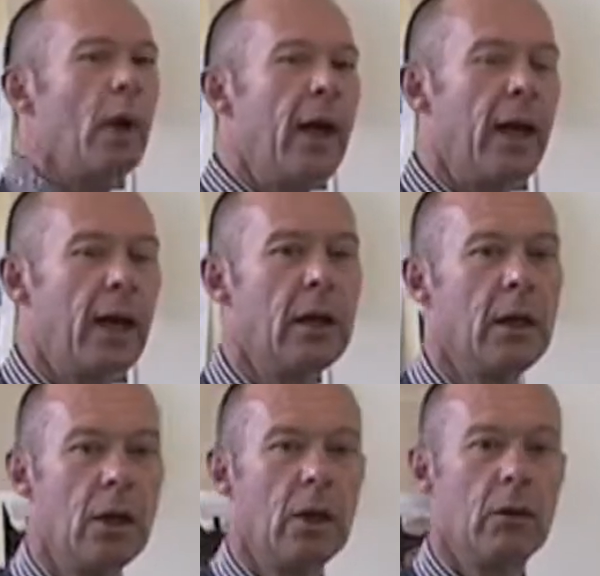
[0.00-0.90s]
where
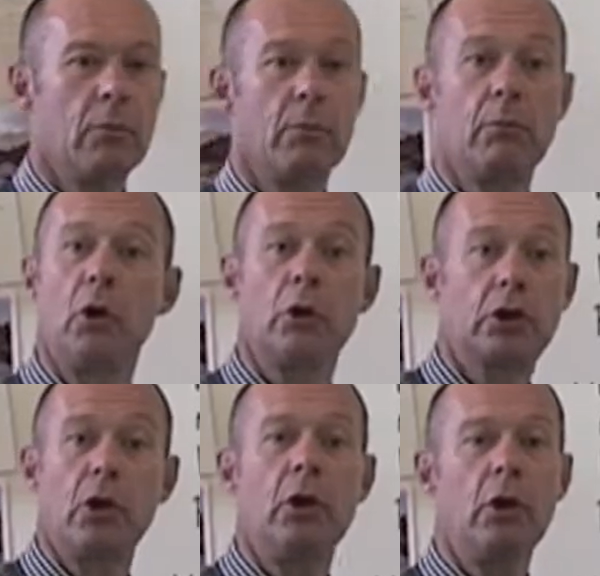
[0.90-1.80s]
your
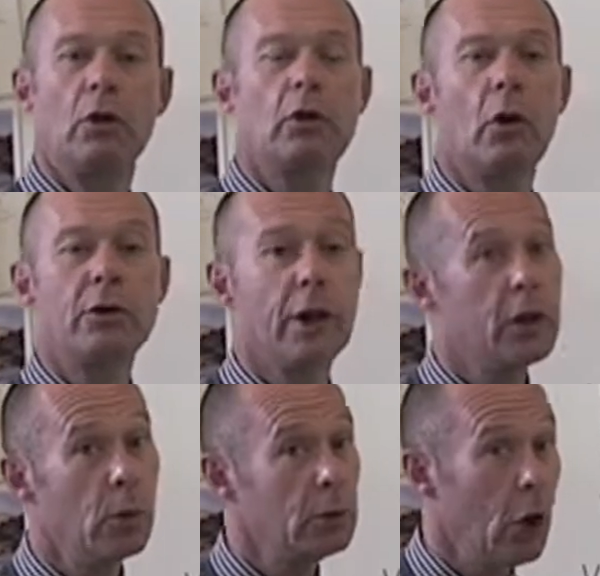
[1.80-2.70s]
son or your daughter,
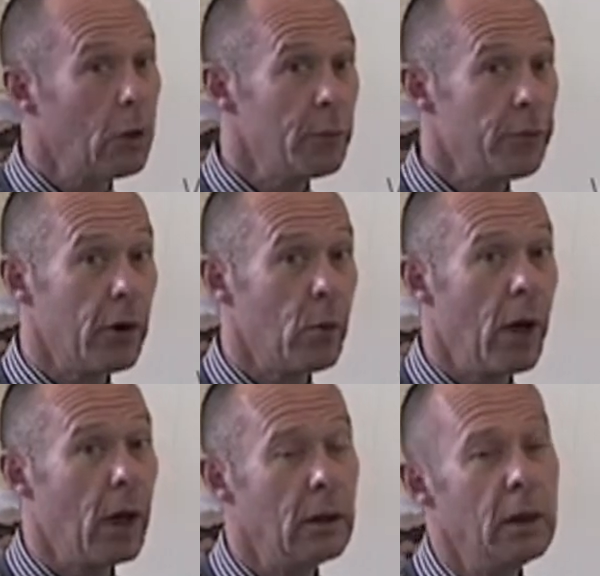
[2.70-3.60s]
and you know them very
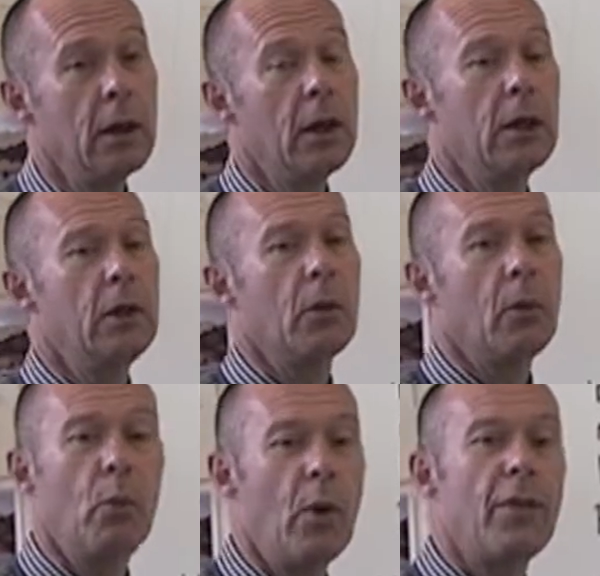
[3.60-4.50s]
well,
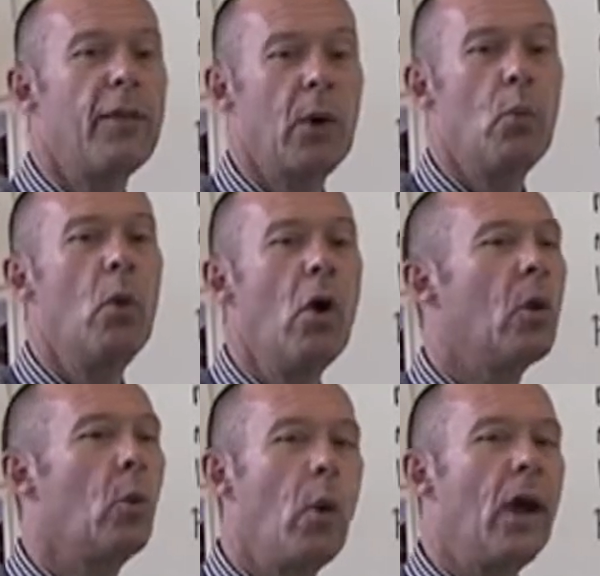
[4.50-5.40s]
whether they
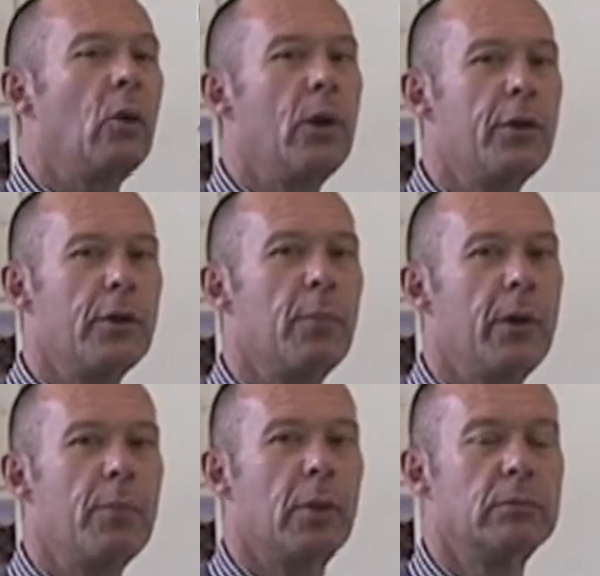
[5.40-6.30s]
work well with other
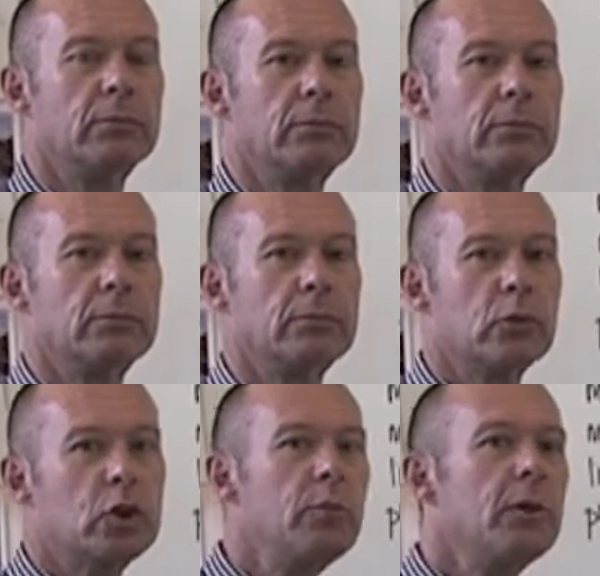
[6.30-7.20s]
people.
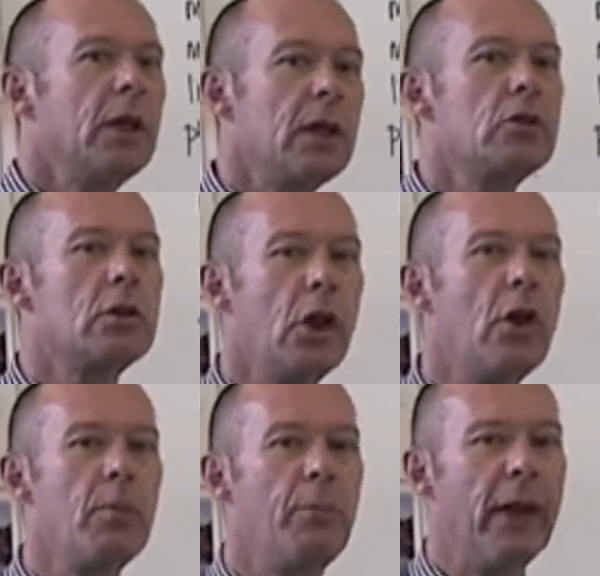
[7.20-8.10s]
Some kids
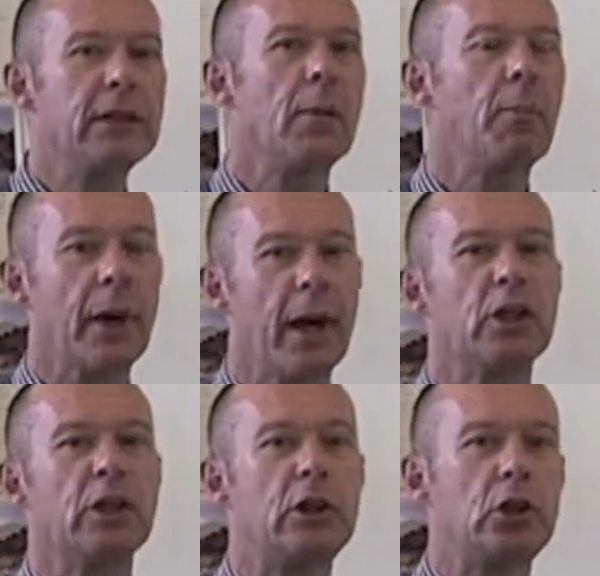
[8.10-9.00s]
learn better by
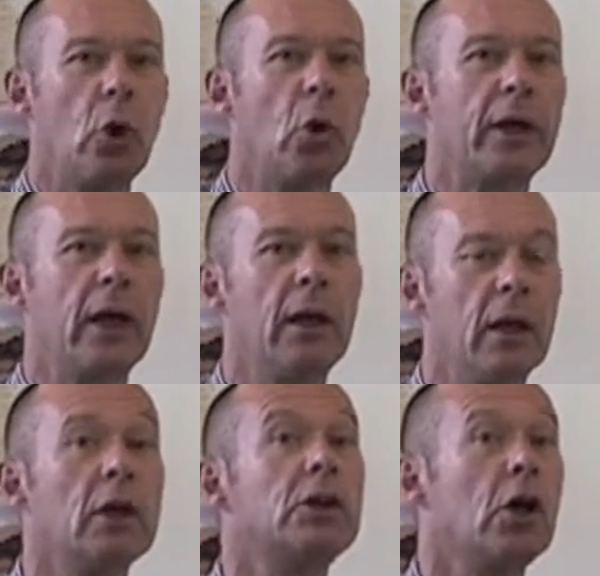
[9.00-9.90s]
actually talking
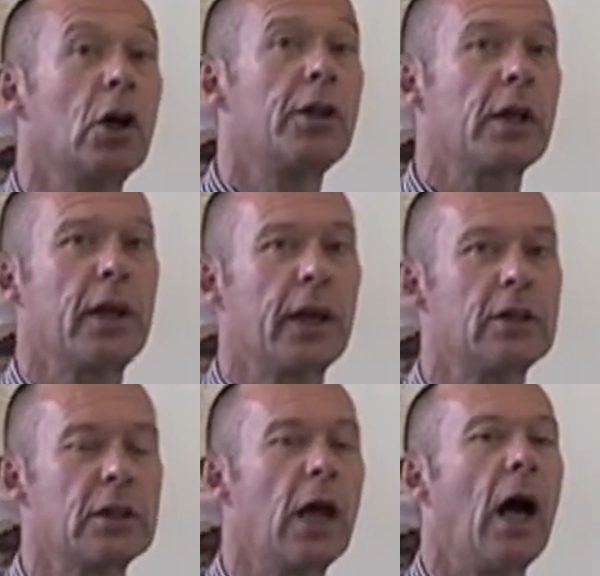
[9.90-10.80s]
to other
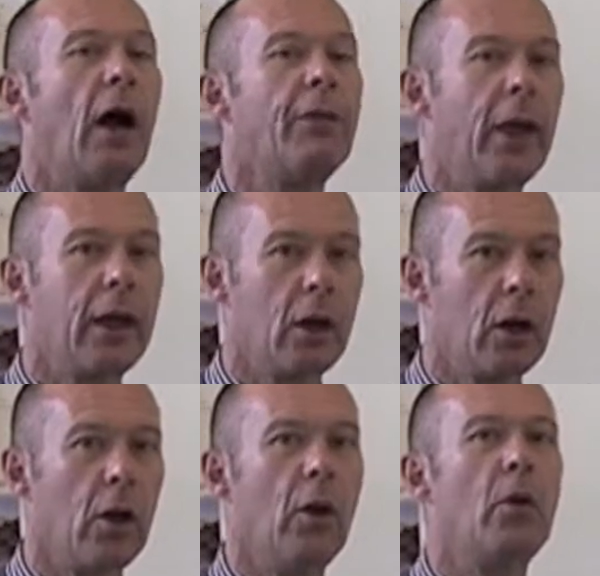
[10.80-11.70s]
kids, and they
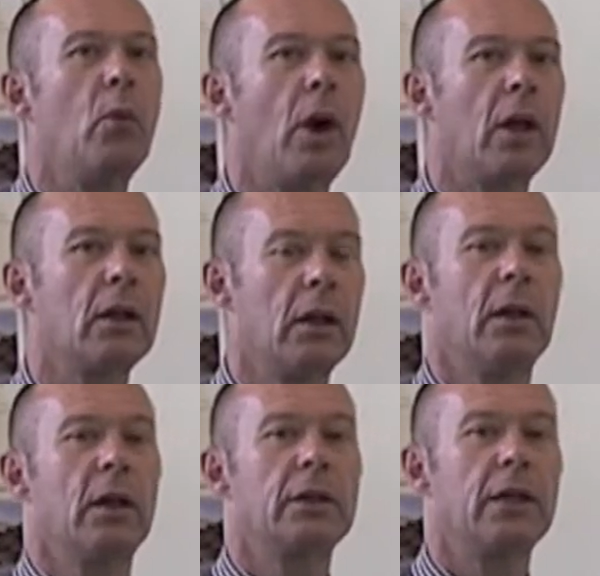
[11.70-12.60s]
can learn well
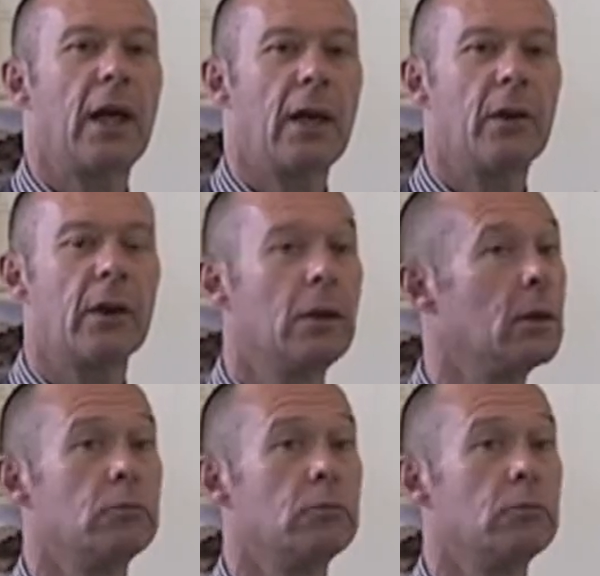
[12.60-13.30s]
together.